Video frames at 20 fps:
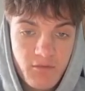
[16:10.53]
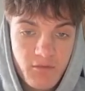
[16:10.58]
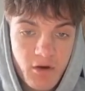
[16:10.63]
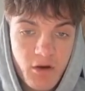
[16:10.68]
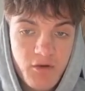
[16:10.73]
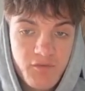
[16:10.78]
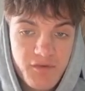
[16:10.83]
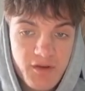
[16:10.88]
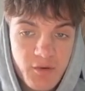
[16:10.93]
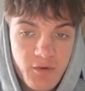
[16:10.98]

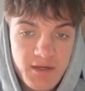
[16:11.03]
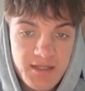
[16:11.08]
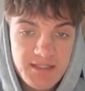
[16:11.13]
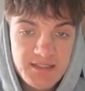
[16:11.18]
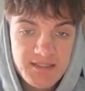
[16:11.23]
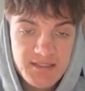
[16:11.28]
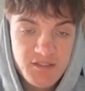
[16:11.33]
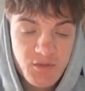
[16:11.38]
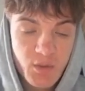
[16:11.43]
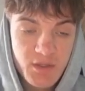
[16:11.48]
hopefully quite
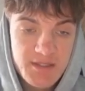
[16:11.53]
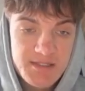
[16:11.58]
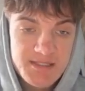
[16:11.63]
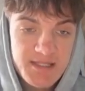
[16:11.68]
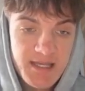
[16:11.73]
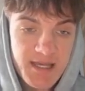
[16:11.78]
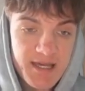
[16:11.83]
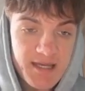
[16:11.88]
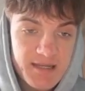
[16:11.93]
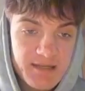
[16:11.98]
easy to
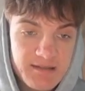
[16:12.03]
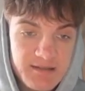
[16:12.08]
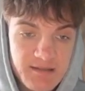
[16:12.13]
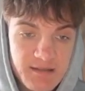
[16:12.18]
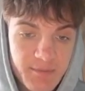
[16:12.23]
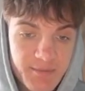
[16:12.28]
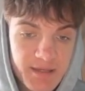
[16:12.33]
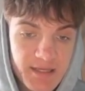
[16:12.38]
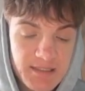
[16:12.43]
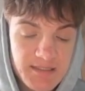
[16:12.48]
understand the
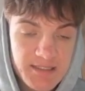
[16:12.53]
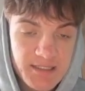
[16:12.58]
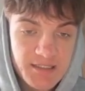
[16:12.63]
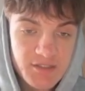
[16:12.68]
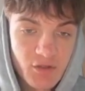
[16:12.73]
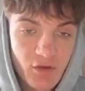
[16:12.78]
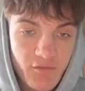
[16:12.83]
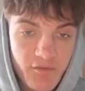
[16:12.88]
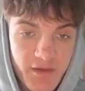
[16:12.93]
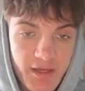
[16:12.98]
basics
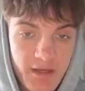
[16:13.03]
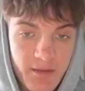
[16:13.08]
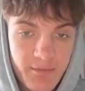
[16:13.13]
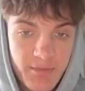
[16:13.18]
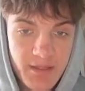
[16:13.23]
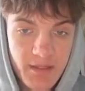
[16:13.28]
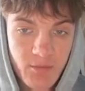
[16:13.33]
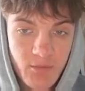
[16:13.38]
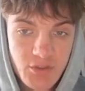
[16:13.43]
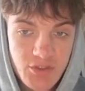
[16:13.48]
of it.
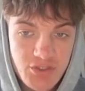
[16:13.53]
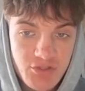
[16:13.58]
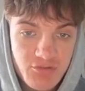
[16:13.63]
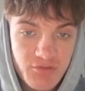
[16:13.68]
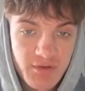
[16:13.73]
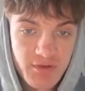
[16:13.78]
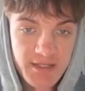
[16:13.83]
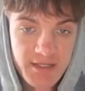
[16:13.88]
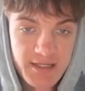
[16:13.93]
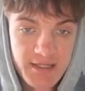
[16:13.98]
But then once you
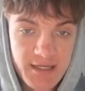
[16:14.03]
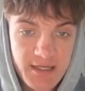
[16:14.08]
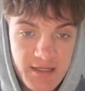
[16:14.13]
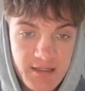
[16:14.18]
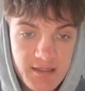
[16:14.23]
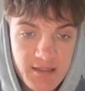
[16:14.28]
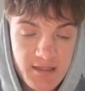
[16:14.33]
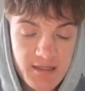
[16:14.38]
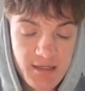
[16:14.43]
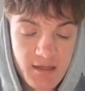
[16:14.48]
really get
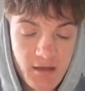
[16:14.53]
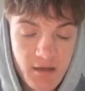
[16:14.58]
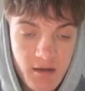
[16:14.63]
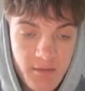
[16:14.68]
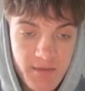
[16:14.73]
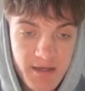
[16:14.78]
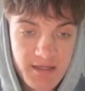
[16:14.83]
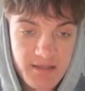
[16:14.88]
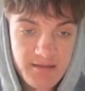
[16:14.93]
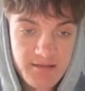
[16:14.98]

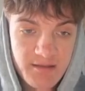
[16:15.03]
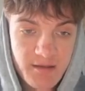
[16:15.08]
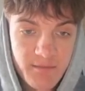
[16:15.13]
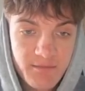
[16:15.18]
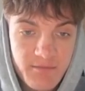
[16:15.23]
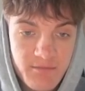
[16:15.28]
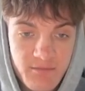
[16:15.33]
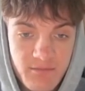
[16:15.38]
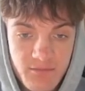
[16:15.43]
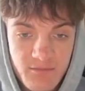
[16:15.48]
into
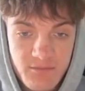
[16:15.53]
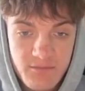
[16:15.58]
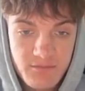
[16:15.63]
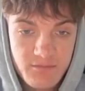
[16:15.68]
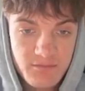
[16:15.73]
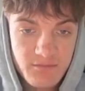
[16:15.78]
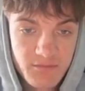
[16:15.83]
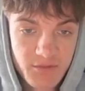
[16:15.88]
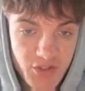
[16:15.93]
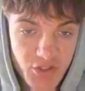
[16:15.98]

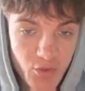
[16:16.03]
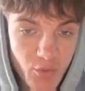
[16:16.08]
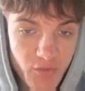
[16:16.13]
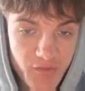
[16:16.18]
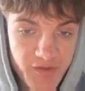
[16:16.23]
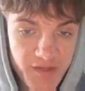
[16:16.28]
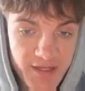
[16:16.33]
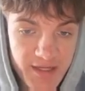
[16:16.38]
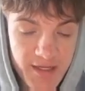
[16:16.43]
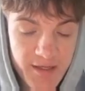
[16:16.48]

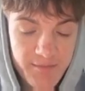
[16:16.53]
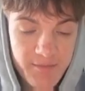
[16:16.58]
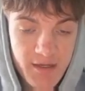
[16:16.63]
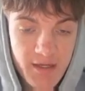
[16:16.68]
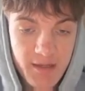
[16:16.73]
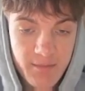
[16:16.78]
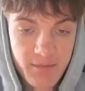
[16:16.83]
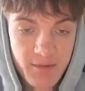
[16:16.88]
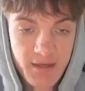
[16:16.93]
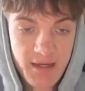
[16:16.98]
using it,
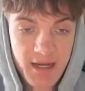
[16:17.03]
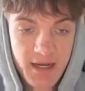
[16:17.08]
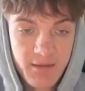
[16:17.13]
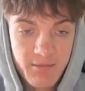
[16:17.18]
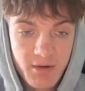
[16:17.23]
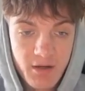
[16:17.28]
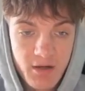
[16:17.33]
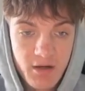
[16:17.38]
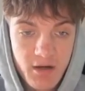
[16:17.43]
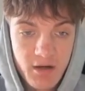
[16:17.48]
it can
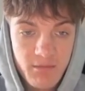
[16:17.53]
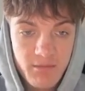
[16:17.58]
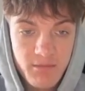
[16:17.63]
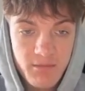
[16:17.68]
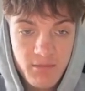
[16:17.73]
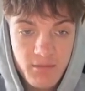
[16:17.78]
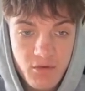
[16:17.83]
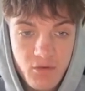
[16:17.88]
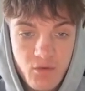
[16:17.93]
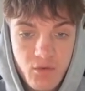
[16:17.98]
become
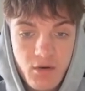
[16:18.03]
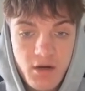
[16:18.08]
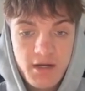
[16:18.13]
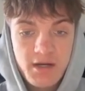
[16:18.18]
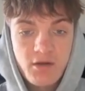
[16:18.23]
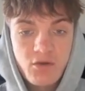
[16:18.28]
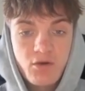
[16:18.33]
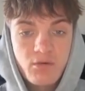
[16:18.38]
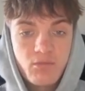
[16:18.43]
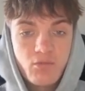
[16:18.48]
quite
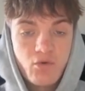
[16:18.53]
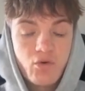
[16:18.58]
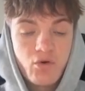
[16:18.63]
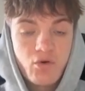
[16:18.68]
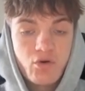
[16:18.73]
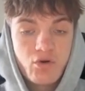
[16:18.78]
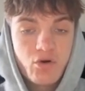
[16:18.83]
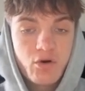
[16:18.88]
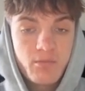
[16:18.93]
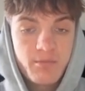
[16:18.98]
a lot more
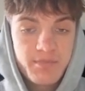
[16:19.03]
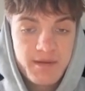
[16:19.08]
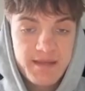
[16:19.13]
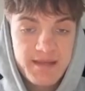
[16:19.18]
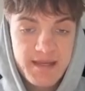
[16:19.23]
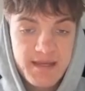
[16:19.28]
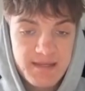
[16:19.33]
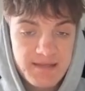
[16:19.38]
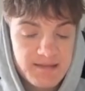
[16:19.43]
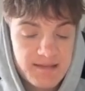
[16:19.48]

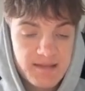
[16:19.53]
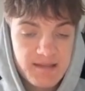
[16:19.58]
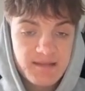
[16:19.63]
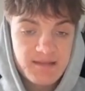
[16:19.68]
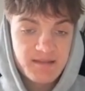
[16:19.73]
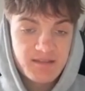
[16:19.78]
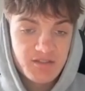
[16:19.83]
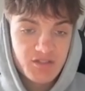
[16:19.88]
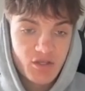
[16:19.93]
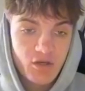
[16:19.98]
complicated.
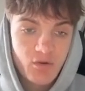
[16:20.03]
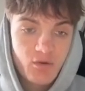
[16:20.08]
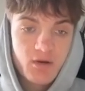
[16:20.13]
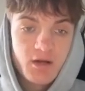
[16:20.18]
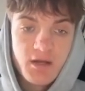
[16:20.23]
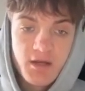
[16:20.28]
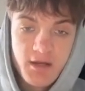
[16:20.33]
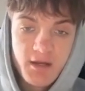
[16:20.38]
So